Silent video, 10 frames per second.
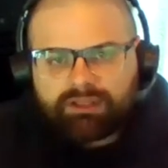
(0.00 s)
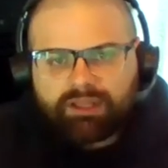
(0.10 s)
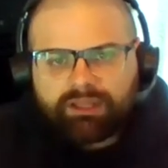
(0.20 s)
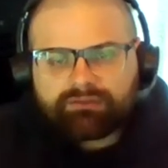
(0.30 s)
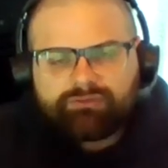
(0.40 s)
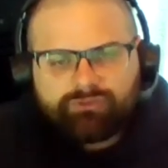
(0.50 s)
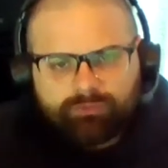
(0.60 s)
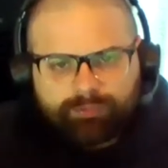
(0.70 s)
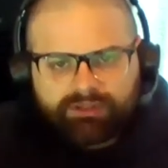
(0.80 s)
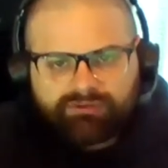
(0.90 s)
like
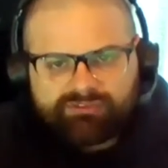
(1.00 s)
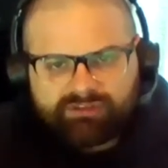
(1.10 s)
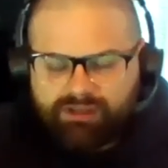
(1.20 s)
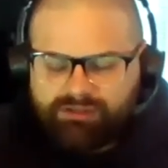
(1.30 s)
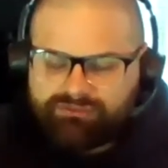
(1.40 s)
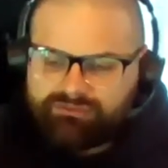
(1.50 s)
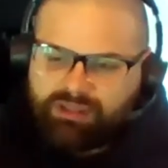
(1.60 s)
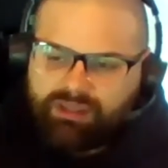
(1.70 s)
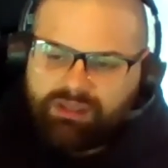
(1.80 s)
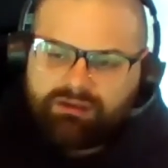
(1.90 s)
super concise
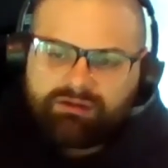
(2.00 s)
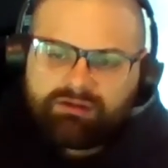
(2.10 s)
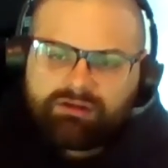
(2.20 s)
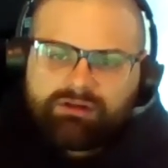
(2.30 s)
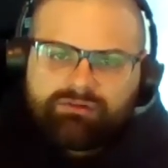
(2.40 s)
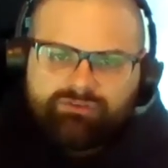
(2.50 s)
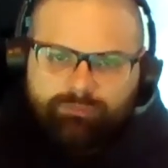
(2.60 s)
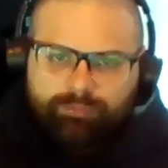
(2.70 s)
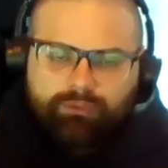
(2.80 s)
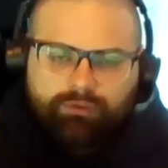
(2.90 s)
and
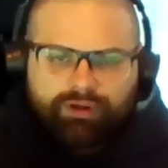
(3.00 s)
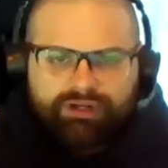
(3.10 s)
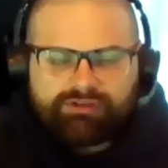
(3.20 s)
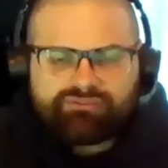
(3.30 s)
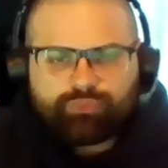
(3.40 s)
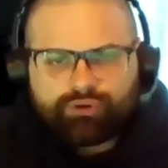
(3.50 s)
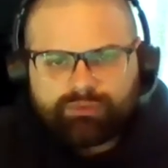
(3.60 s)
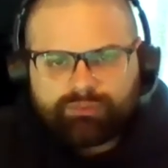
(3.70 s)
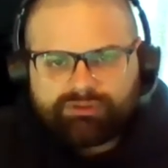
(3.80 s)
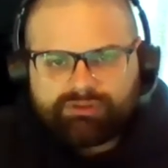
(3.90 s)
super organized
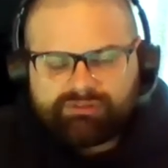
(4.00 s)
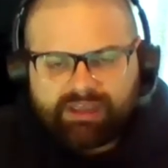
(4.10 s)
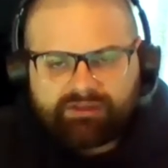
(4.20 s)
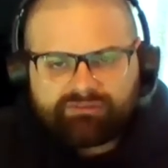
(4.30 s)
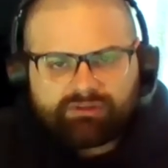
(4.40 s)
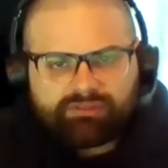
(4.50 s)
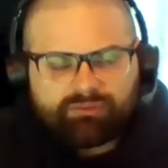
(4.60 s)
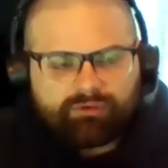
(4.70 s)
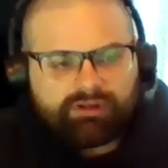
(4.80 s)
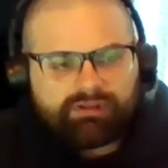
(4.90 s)
working with these housing
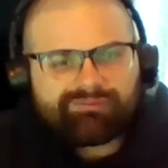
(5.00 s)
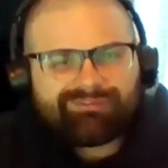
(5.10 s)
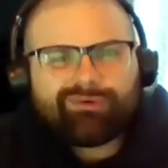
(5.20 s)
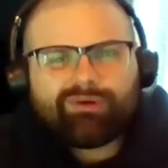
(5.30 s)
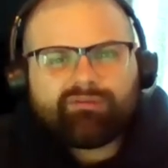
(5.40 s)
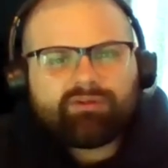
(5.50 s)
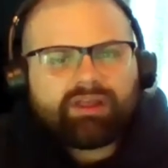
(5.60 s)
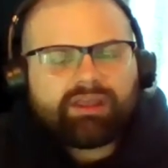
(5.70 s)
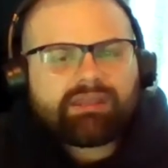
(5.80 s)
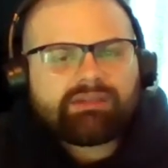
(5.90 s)
authorities. And don't ever
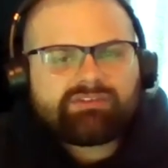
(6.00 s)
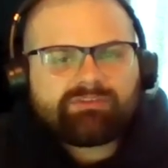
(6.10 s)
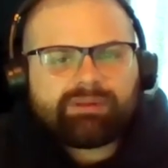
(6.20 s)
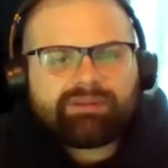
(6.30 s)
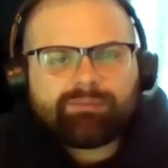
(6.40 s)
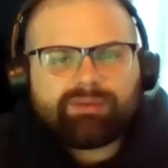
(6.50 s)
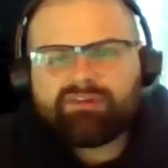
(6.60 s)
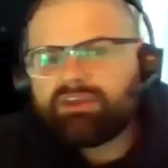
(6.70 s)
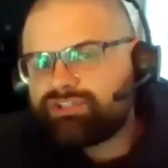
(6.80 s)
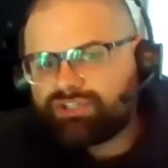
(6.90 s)
like anticipate them
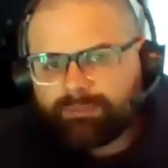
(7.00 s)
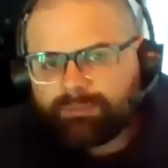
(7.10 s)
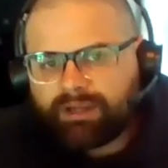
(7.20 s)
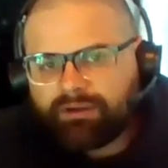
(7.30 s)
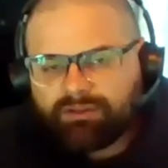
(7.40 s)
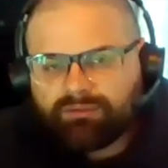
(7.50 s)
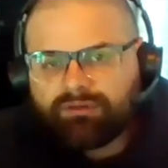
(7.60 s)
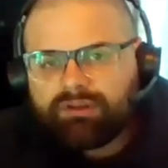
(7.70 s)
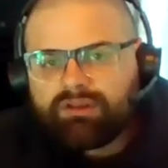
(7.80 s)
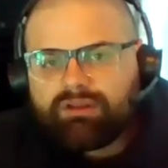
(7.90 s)
giving a shit about you.
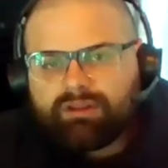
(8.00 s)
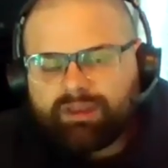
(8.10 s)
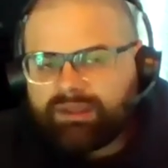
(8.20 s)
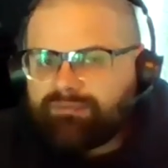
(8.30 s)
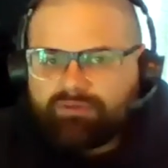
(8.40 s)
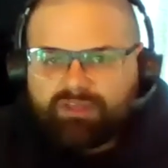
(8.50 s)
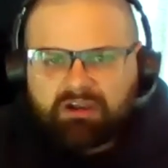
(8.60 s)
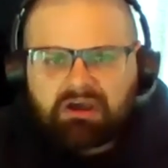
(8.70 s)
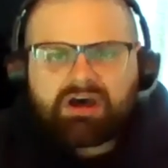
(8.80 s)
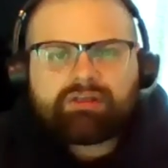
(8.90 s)
Like if you're like,
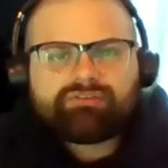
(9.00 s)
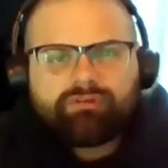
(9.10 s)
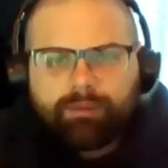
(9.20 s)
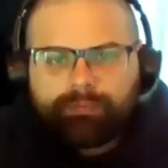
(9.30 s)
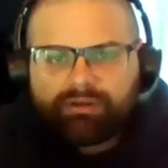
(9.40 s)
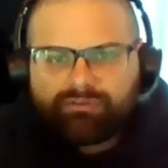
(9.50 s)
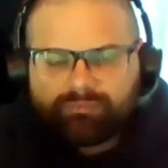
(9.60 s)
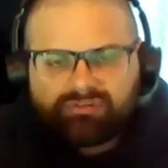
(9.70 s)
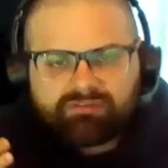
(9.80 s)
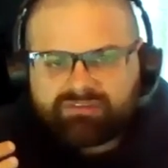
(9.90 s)
oh, this is crappy customer
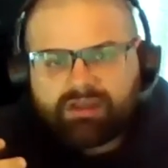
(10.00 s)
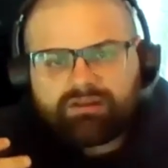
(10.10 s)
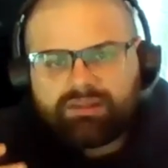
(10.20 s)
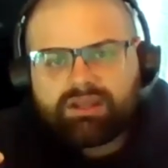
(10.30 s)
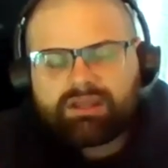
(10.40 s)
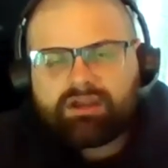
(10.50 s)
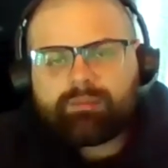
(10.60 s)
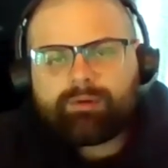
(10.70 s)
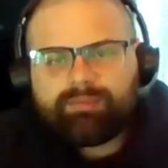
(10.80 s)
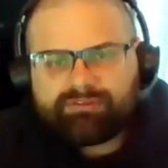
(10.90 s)
service, how do they not care
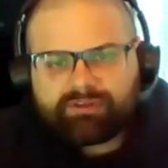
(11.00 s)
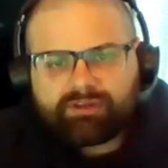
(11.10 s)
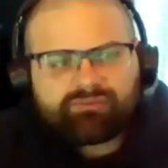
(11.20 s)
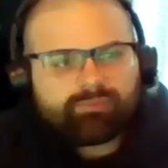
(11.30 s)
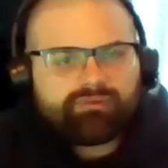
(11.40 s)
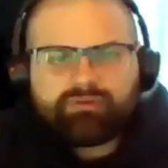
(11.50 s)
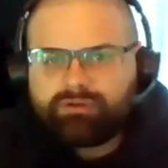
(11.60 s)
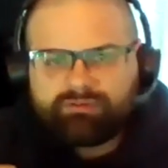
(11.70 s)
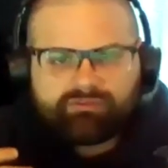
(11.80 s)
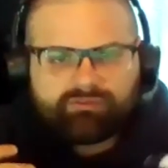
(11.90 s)
about me as the customer? Dude, it's